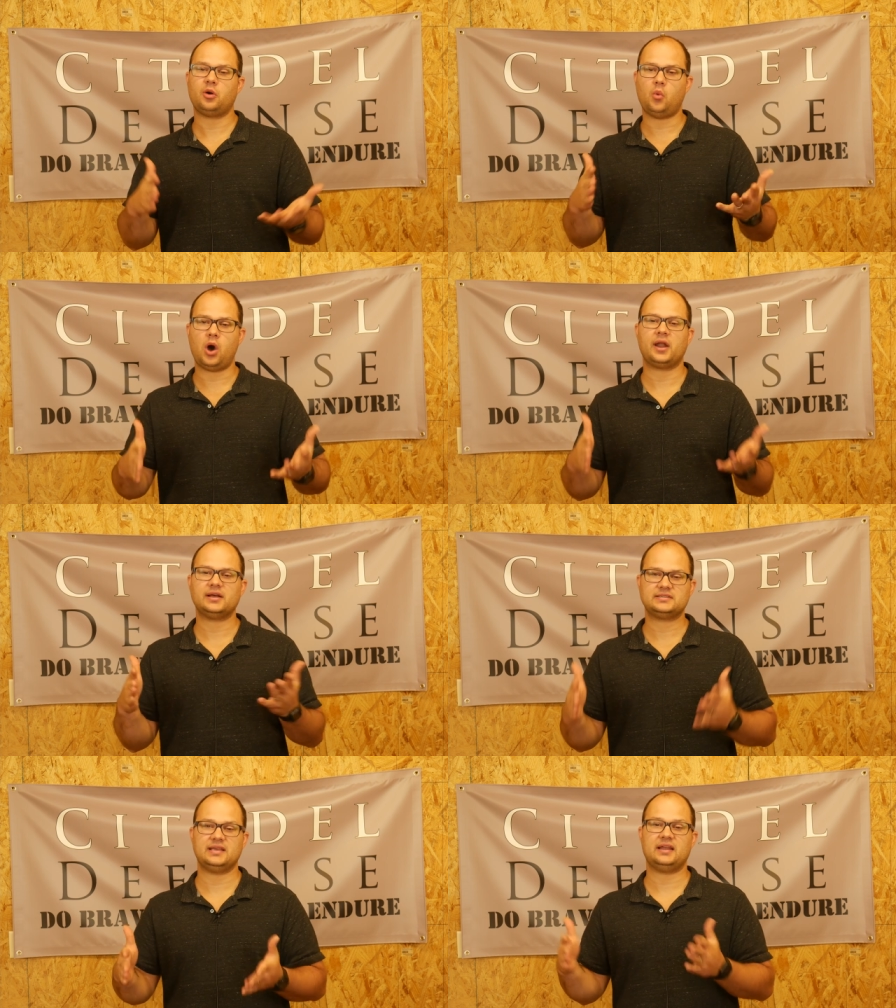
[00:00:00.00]

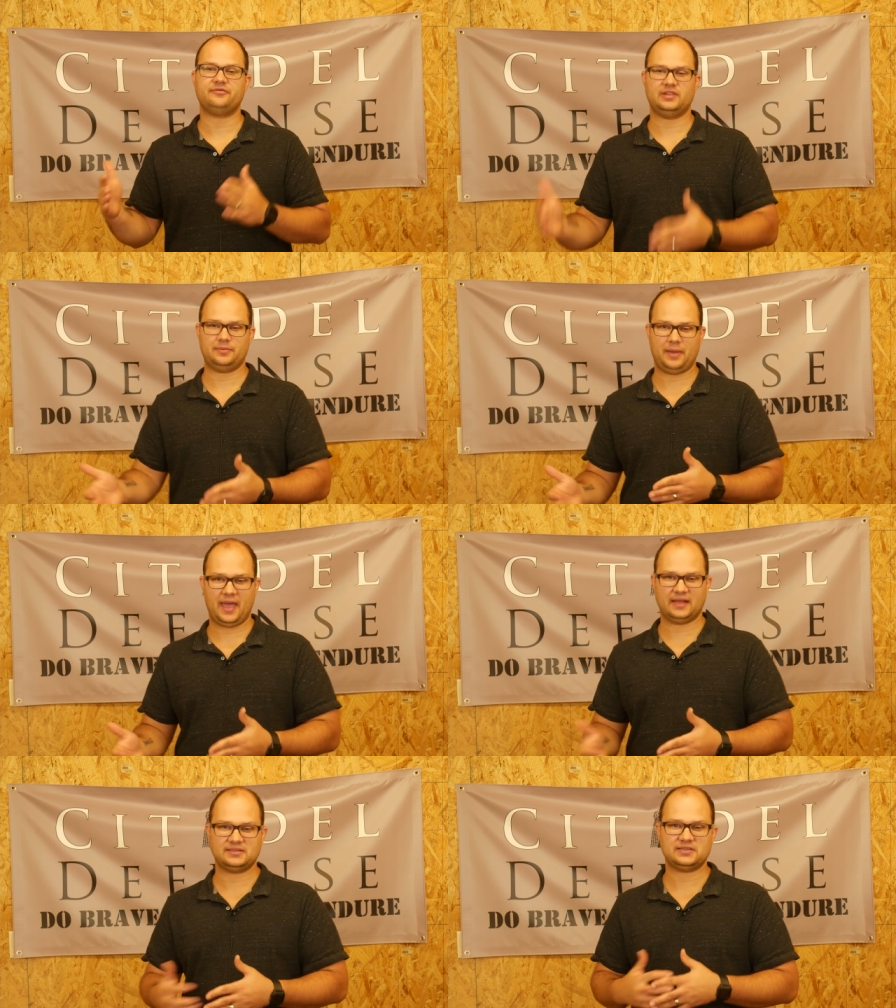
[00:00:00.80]
want a set of knee
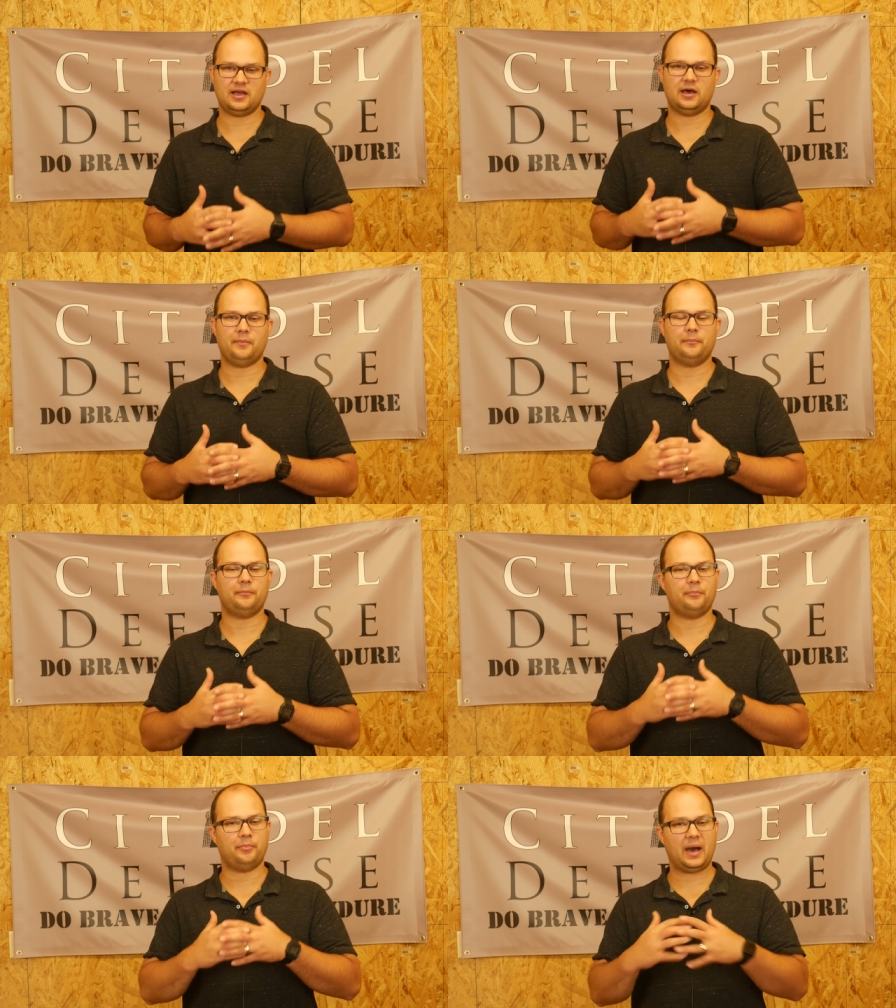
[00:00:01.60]
pads.
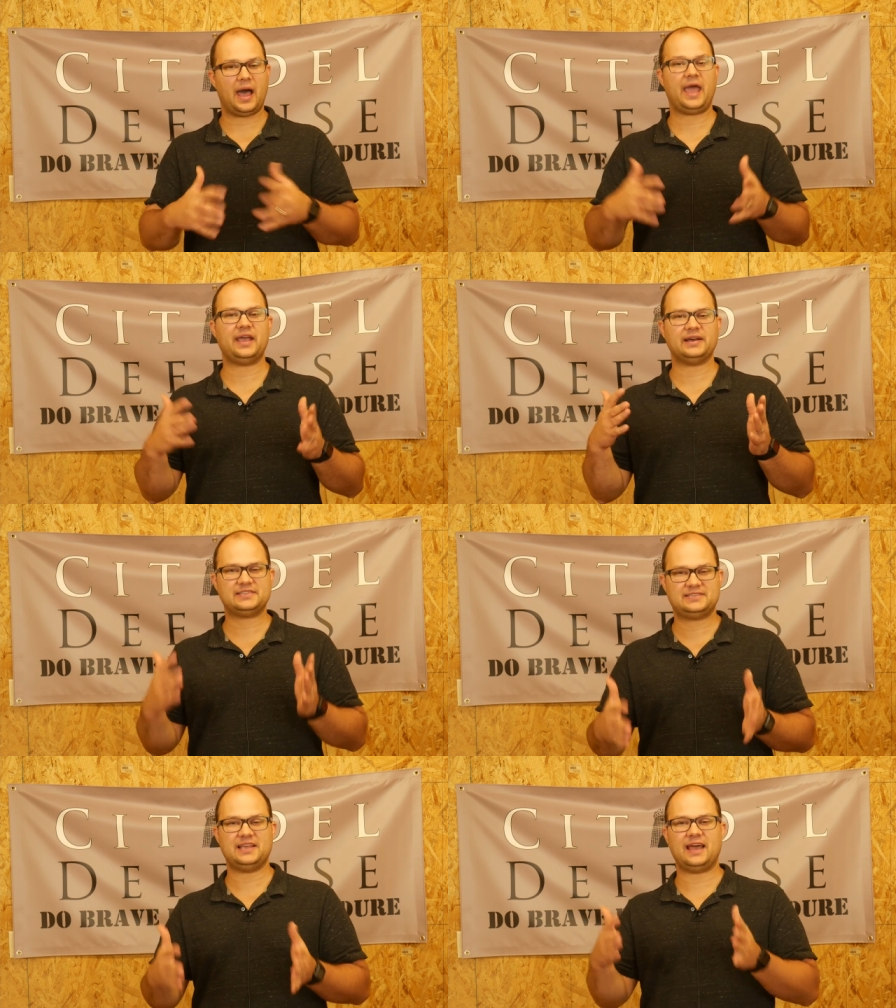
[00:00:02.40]
Um, buy
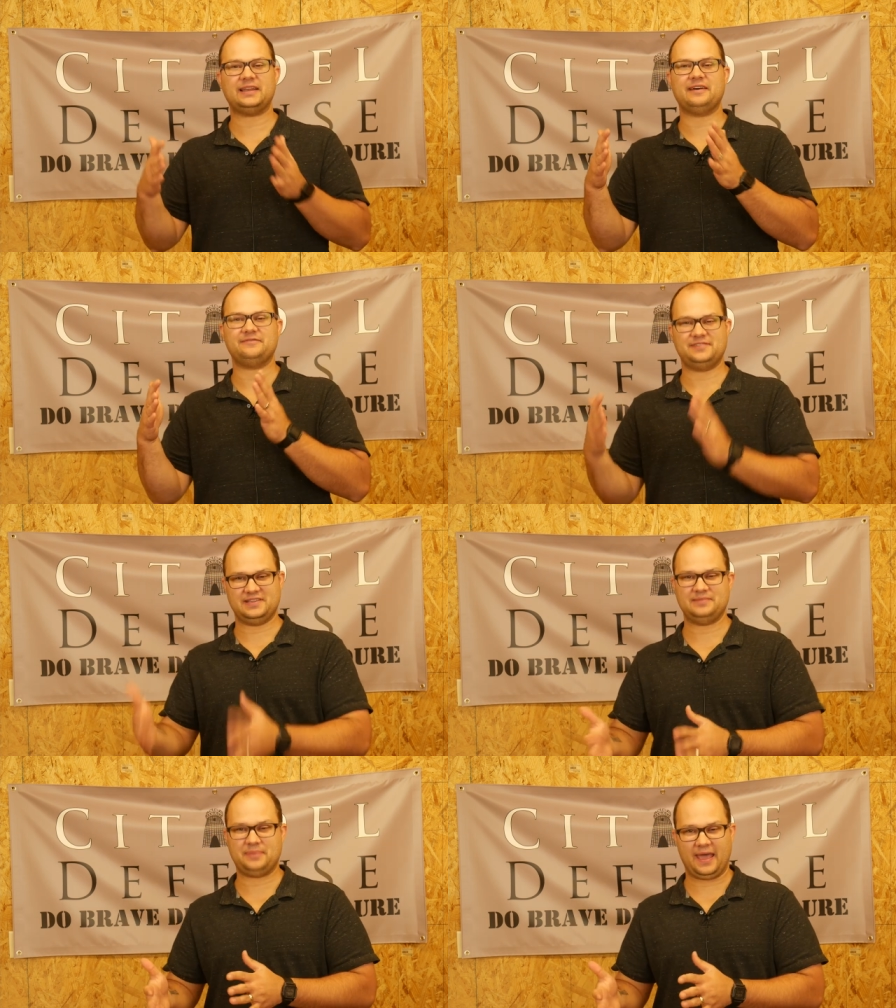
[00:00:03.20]
a set of
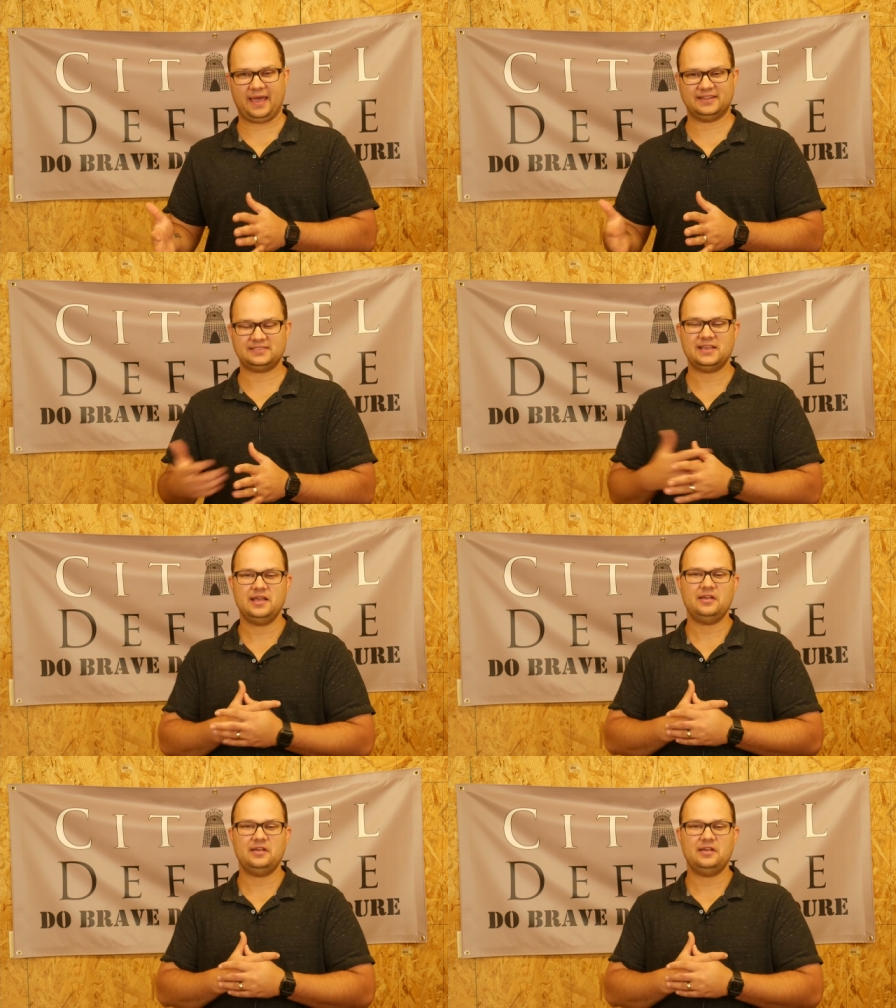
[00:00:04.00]
knee pads.